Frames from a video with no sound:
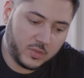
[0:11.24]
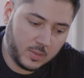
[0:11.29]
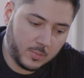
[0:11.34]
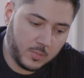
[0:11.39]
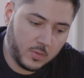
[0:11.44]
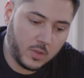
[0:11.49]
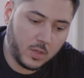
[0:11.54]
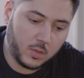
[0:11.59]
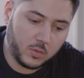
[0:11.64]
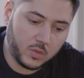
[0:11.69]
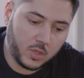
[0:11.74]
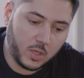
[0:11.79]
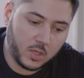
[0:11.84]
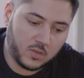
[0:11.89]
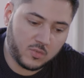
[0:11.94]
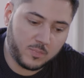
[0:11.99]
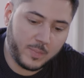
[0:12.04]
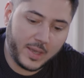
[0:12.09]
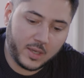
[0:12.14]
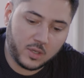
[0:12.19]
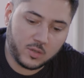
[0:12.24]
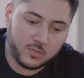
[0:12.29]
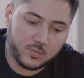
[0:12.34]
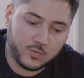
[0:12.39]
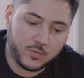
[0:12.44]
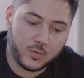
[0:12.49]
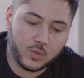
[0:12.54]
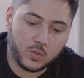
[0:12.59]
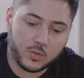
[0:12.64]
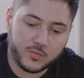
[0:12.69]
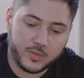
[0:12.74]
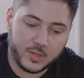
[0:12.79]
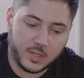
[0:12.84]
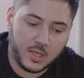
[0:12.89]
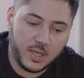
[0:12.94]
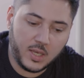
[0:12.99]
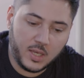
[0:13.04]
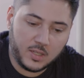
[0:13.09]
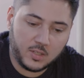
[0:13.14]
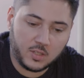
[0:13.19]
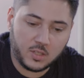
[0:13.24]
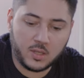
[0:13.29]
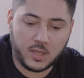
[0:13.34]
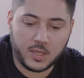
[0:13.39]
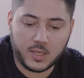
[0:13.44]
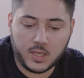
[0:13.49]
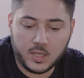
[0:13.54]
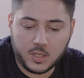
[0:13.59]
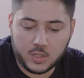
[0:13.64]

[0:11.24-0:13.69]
some of those kind of back and forth and like